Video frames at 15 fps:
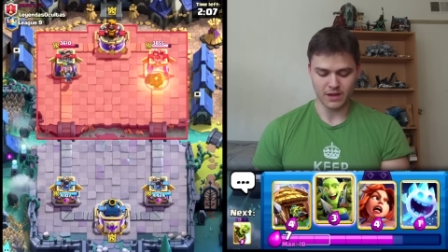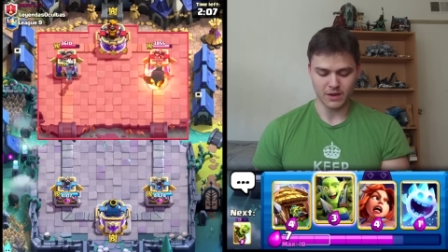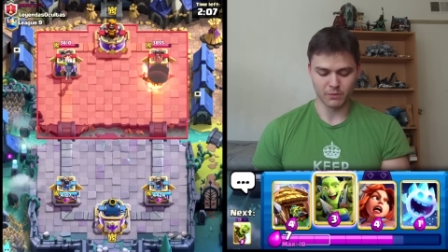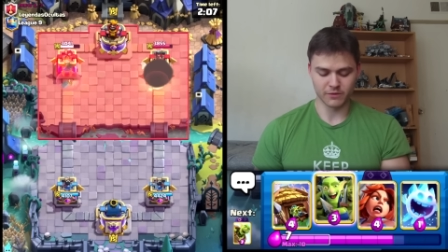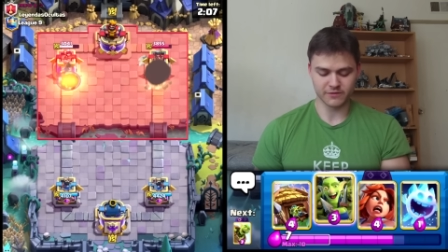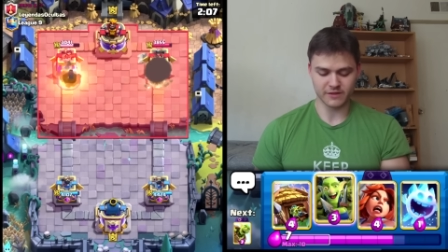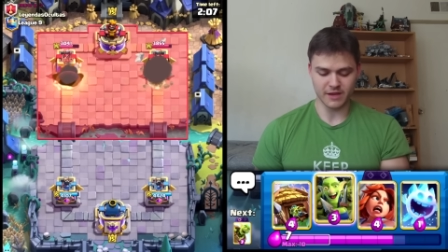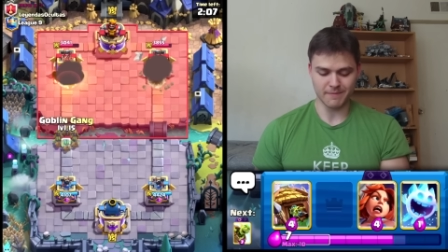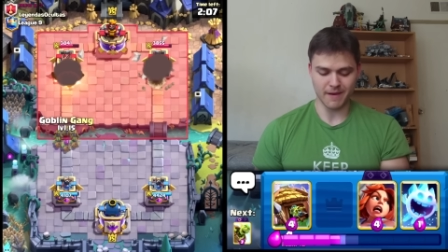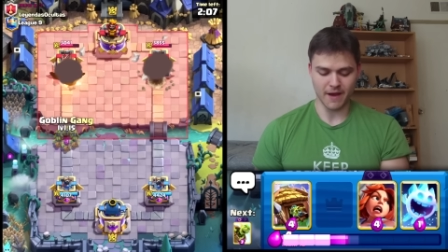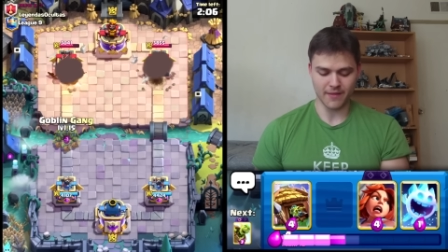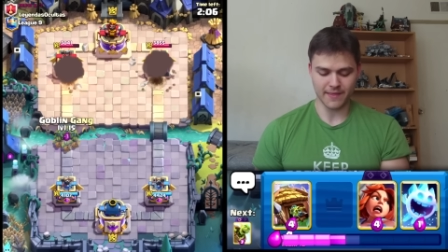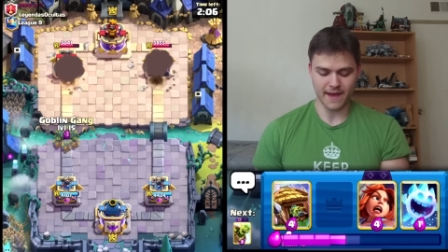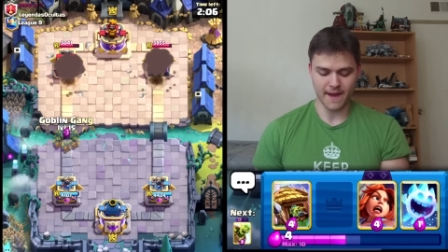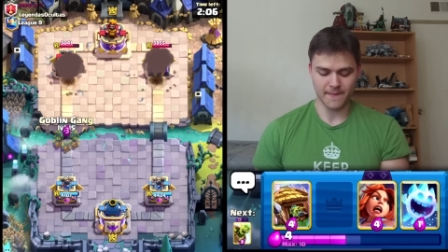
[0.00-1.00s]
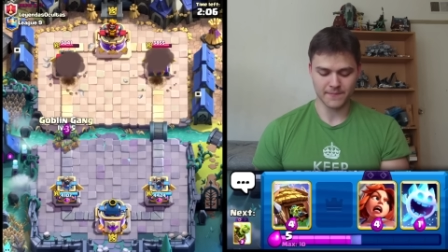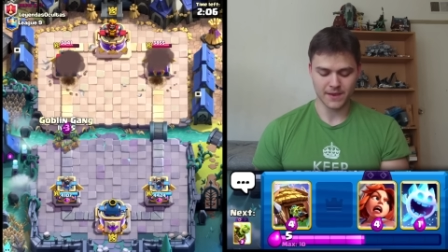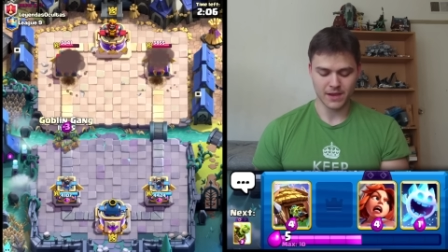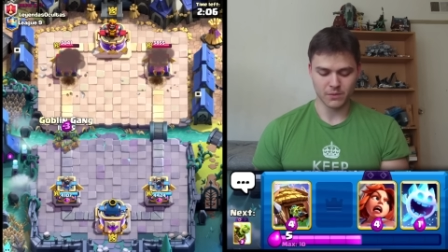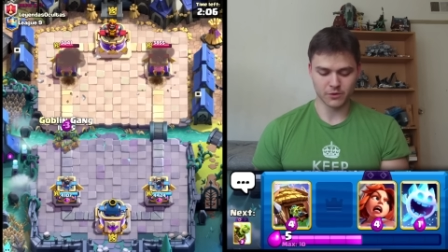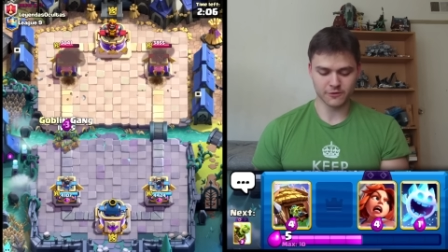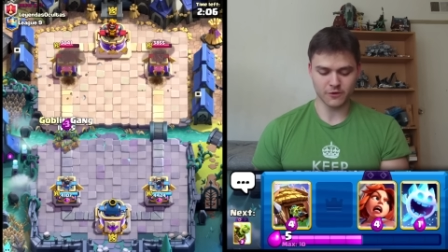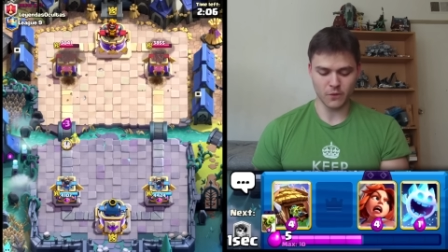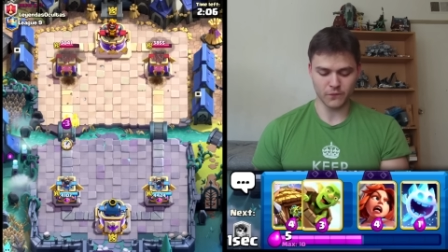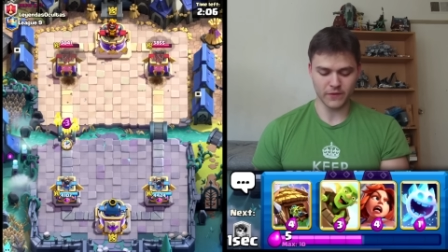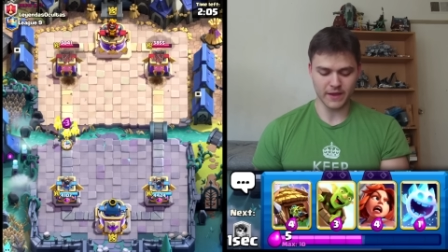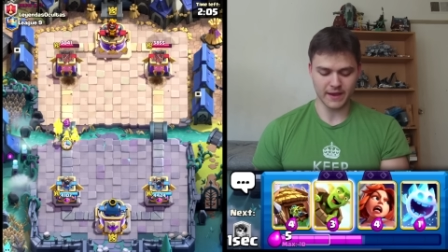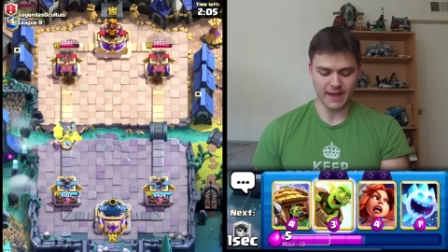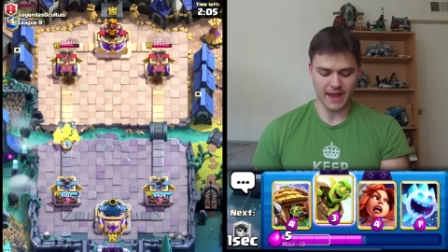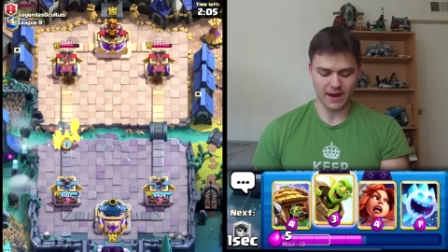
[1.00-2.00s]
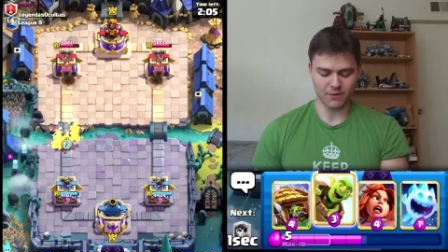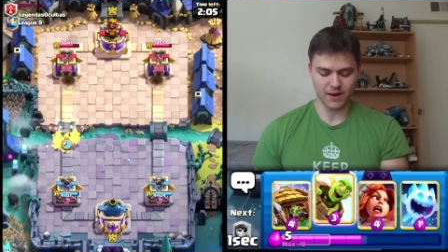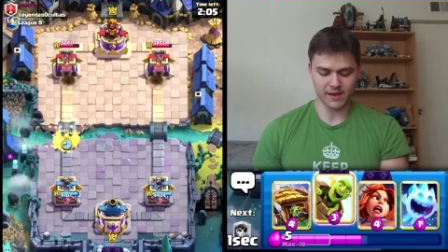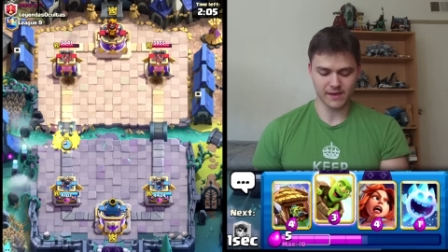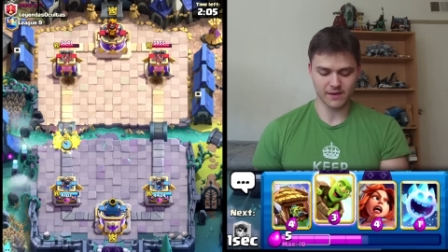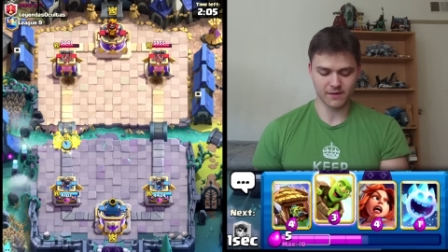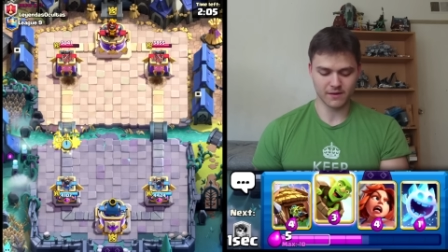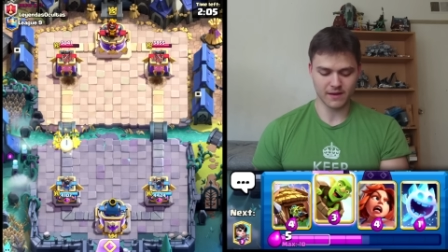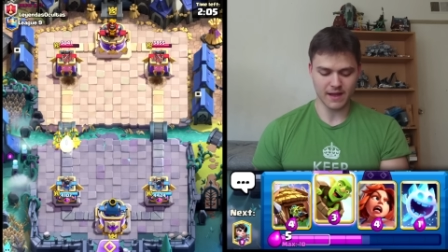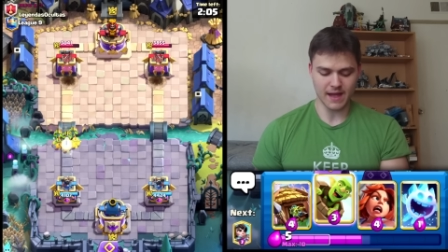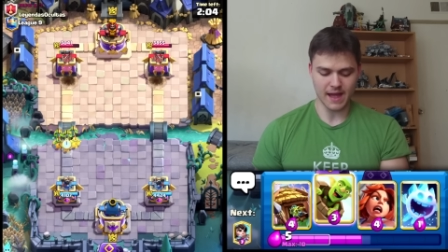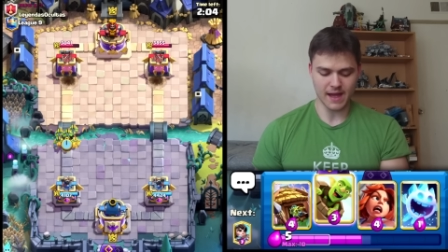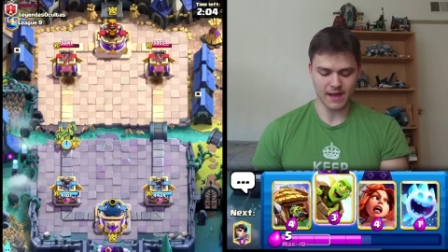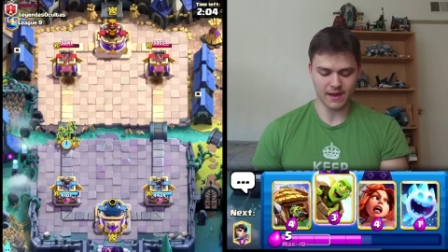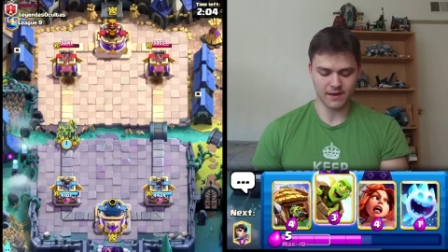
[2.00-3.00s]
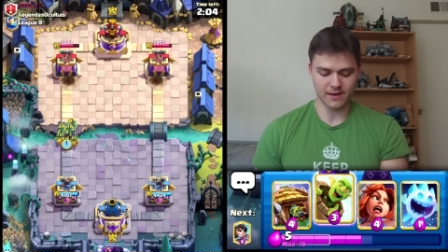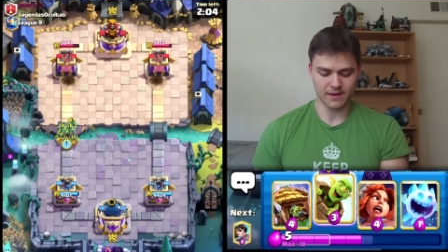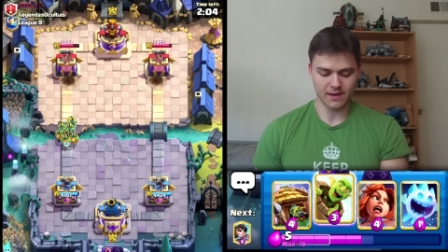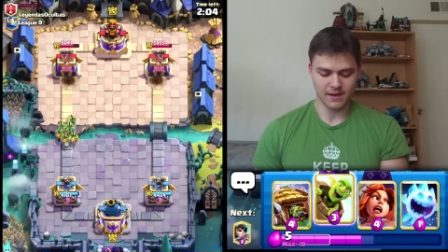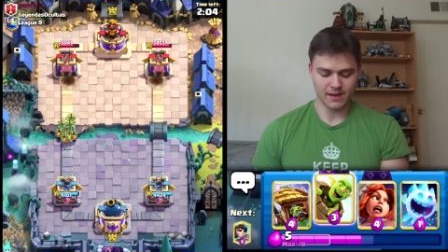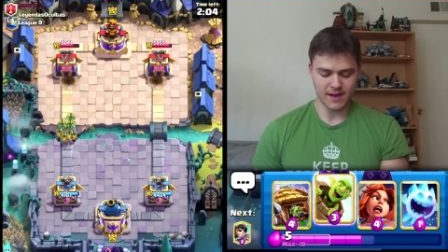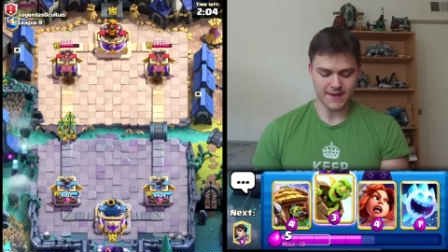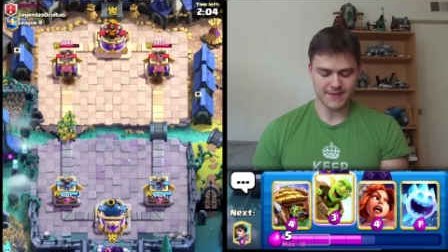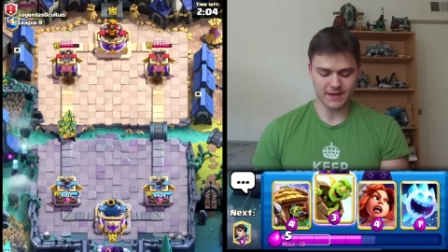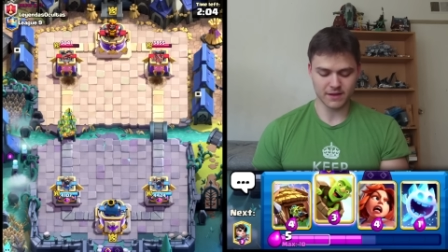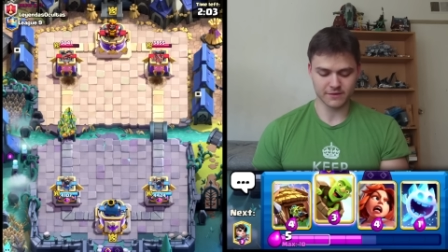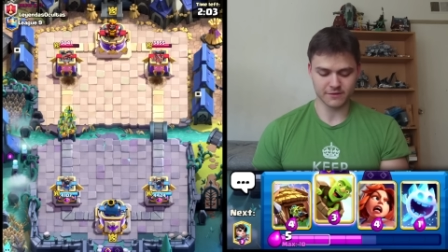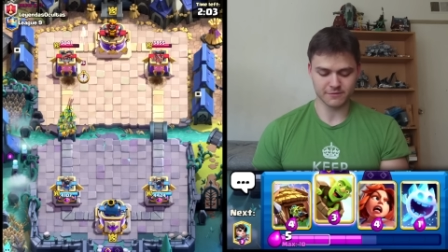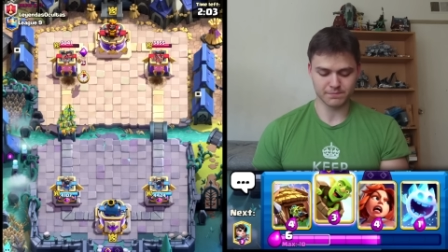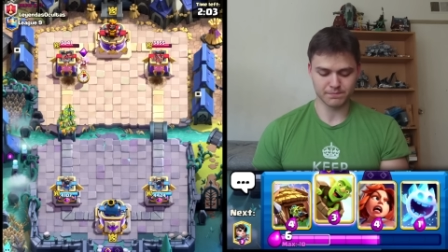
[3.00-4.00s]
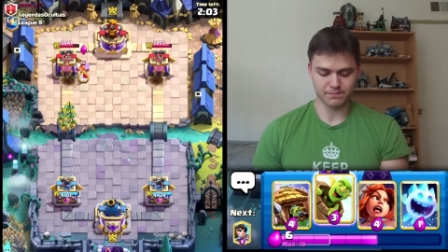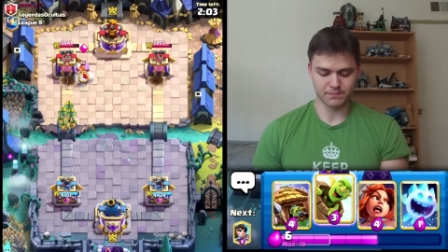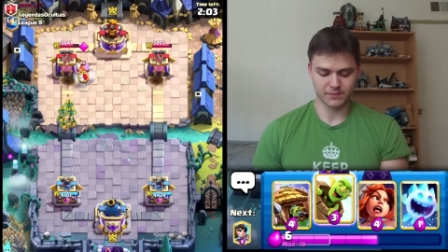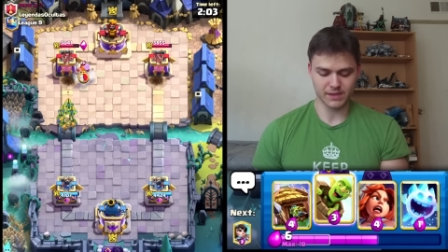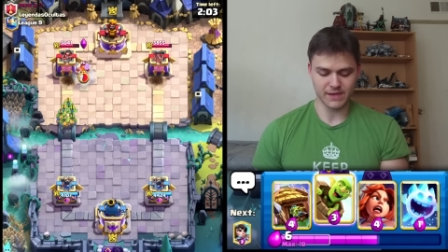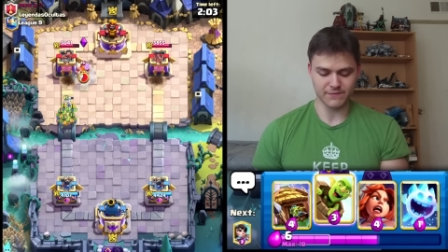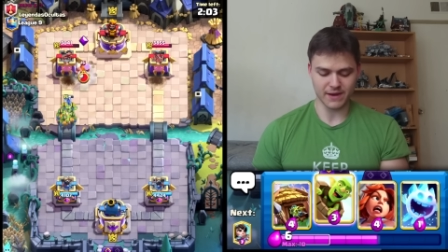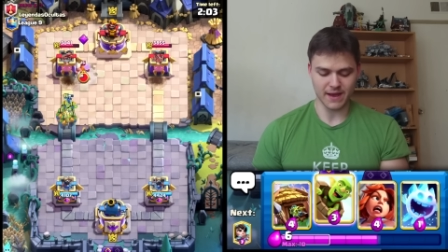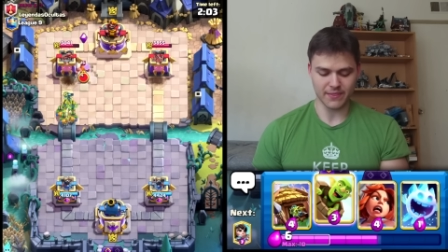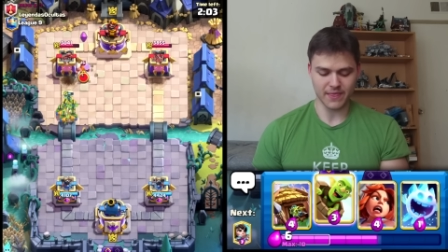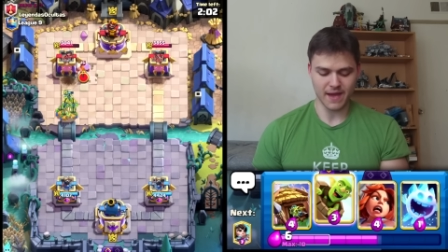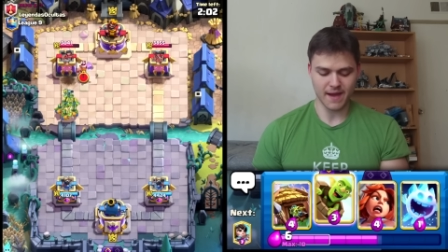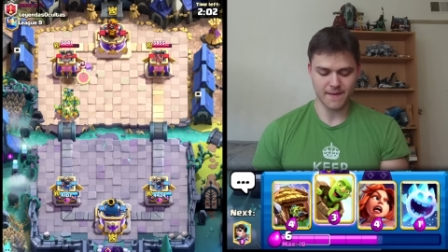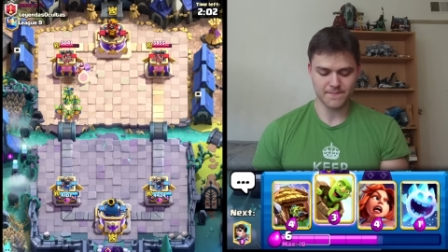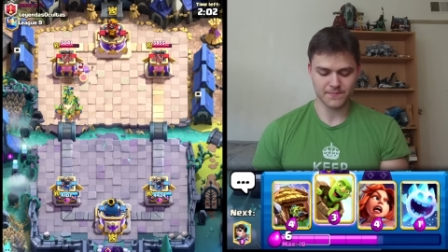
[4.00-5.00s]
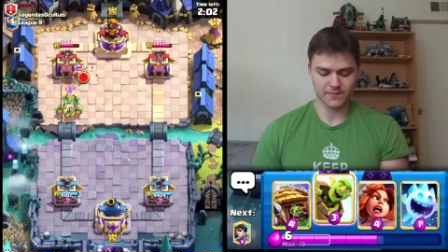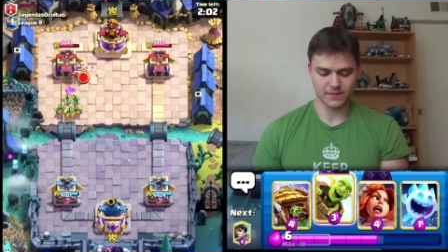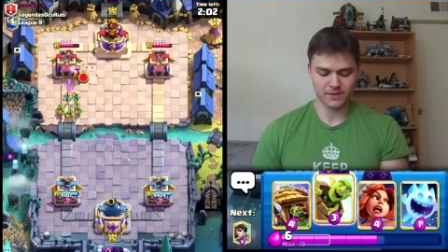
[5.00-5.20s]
we'll see about that. We'll just go for the gang right here, and I think I'll just leave it at that.